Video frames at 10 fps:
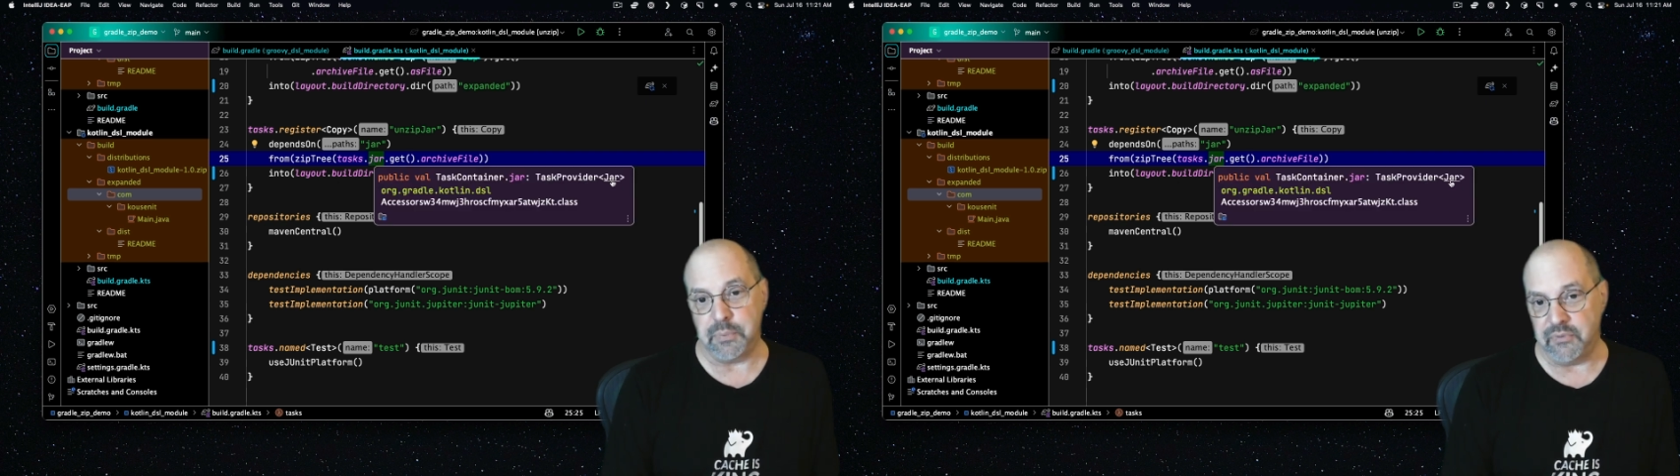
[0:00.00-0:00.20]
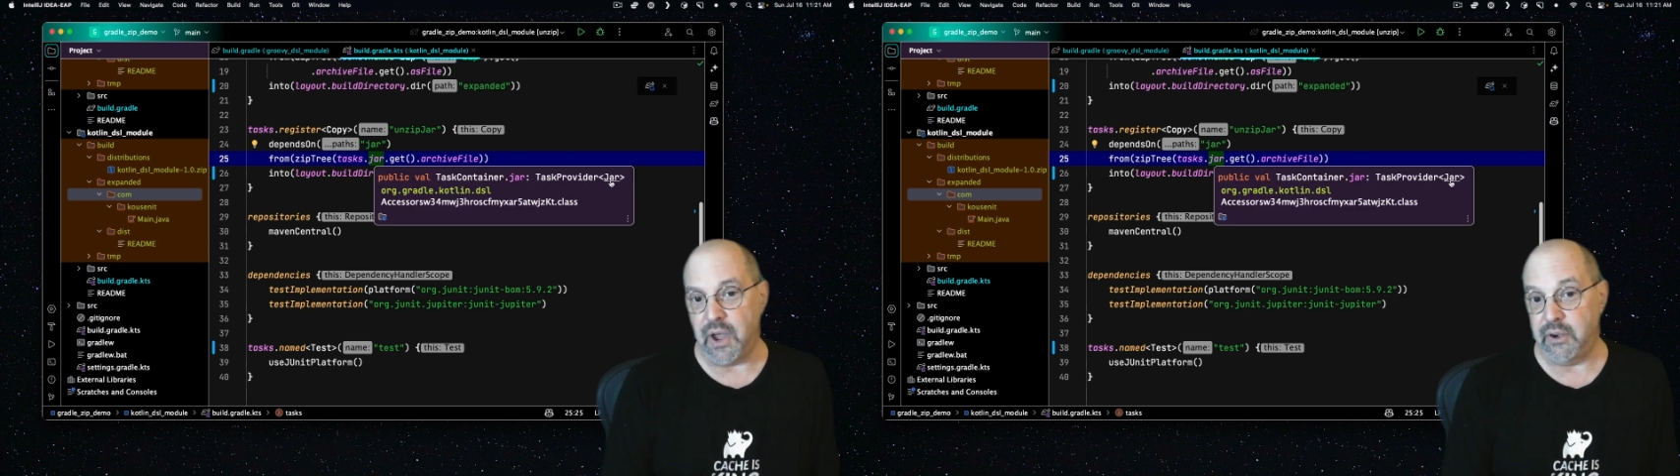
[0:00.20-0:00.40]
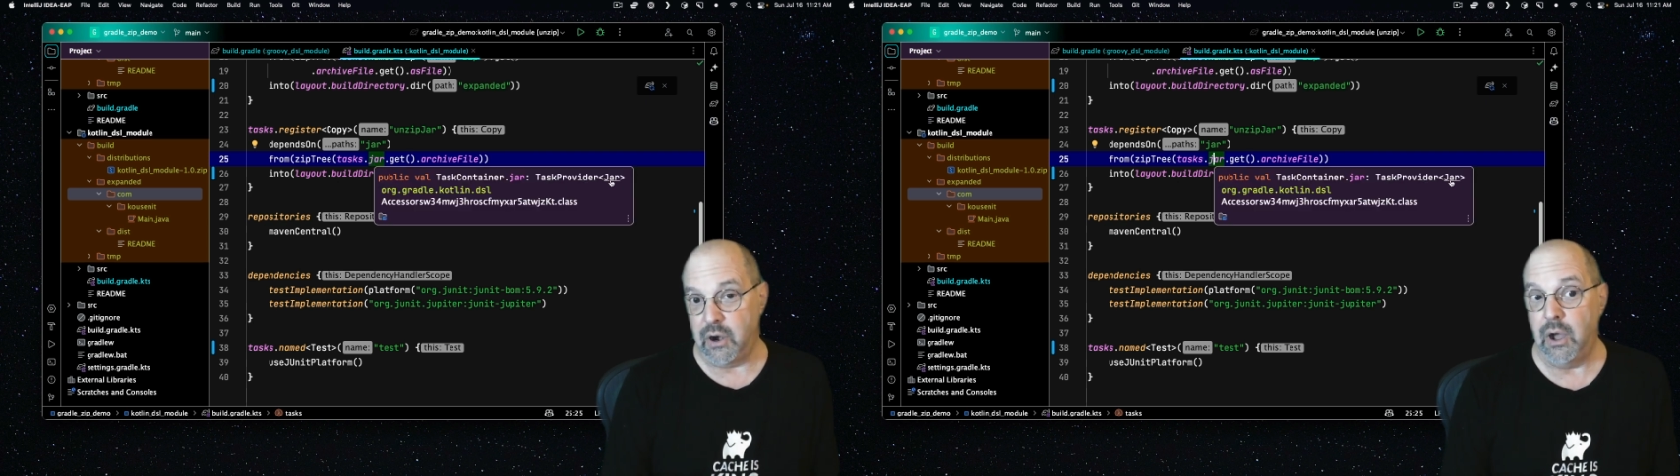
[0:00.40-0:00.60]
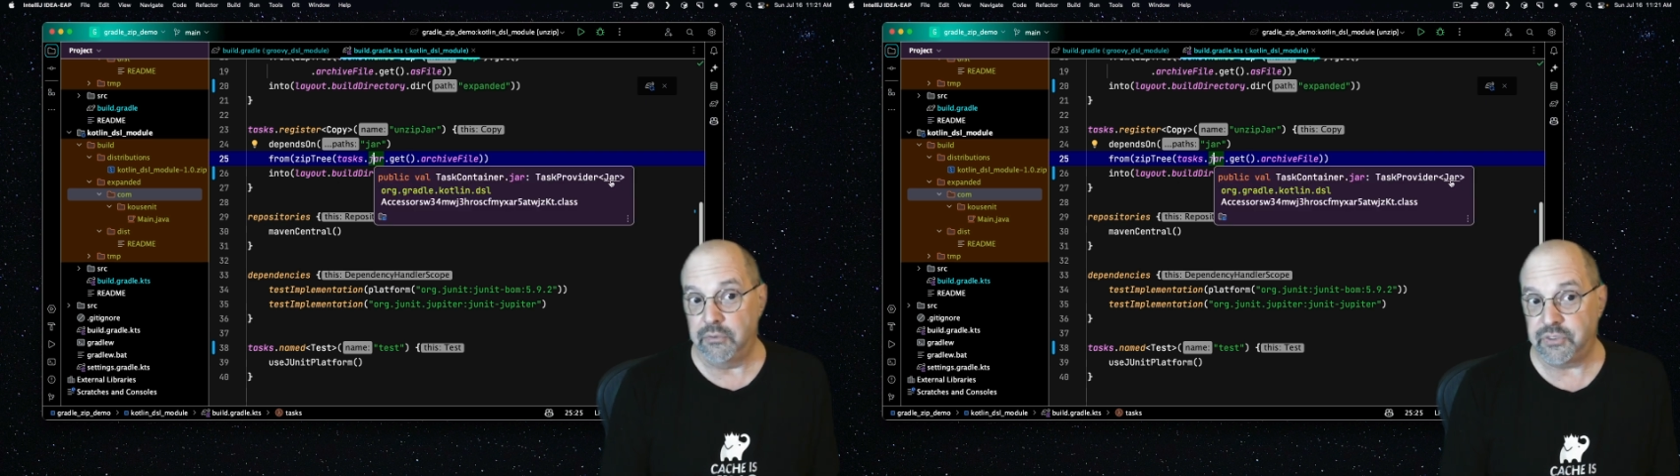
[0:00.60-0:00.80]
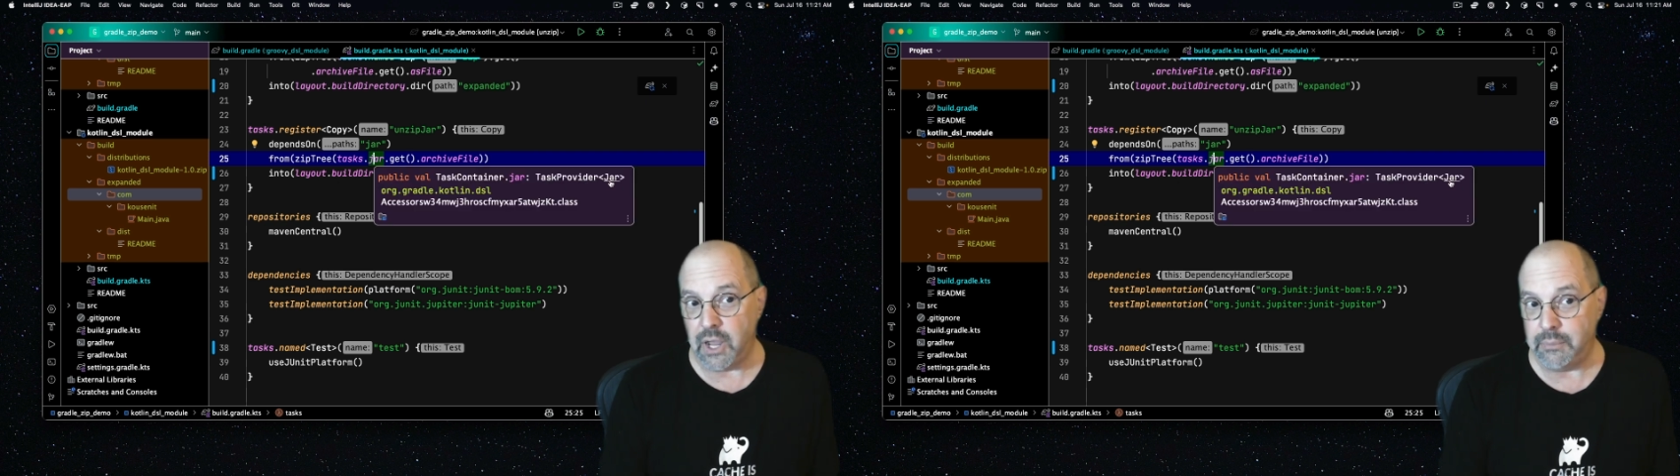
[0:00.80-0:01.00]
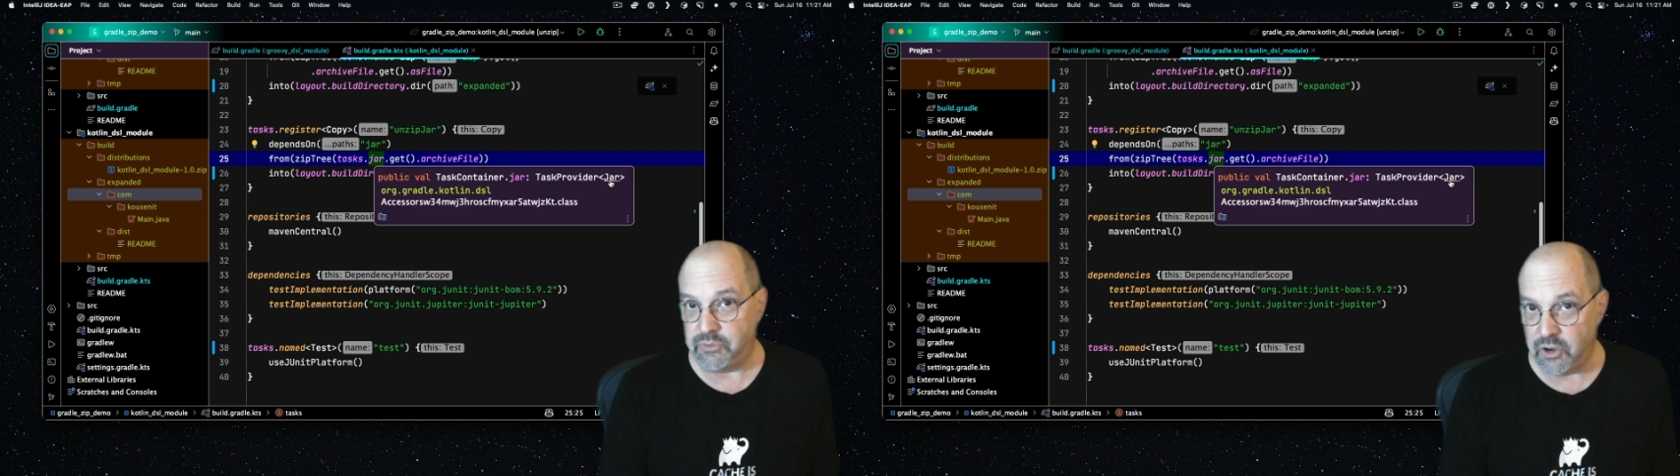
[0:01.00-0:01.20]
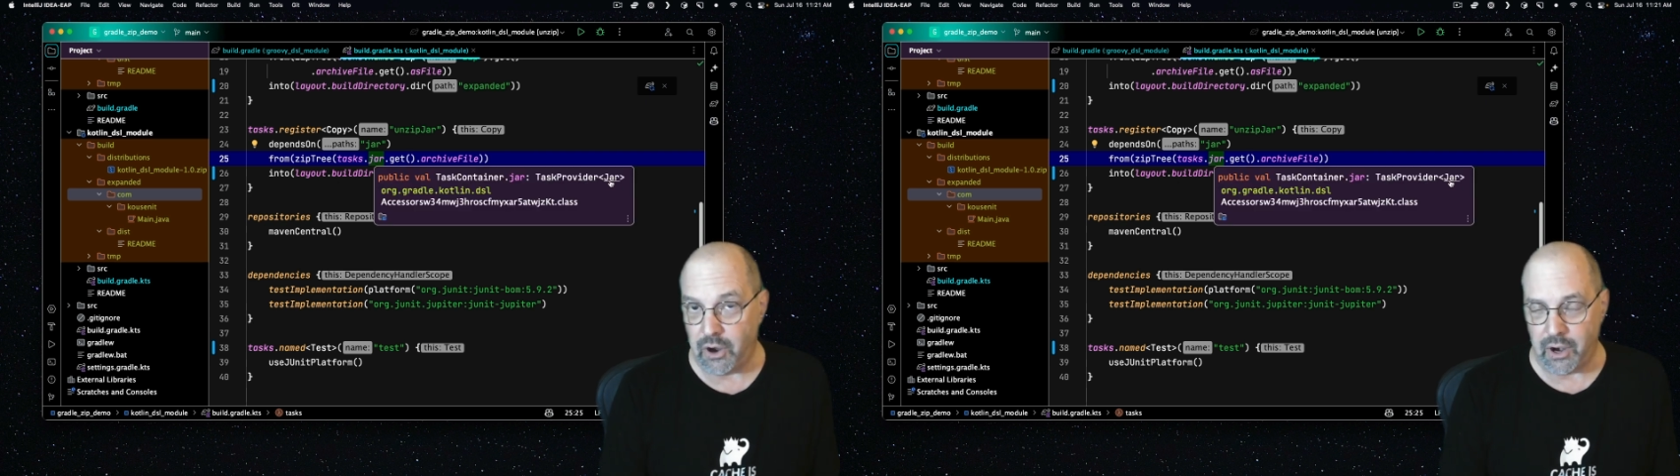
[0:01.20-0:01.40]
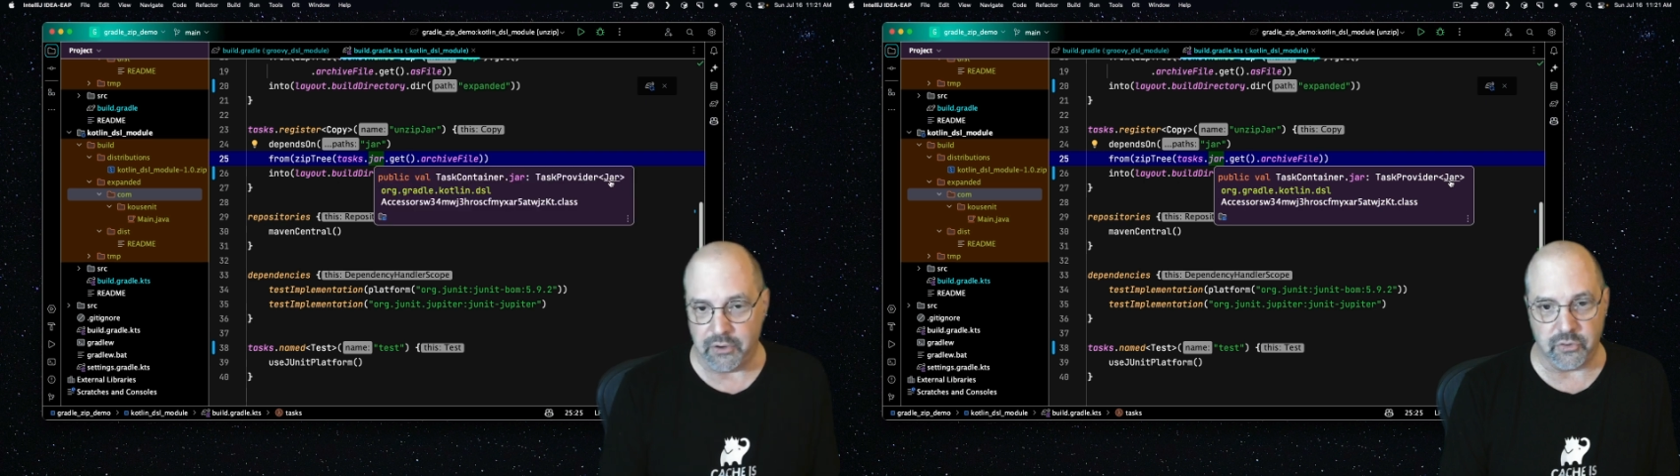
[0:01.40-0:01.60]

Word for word: provider of type jar.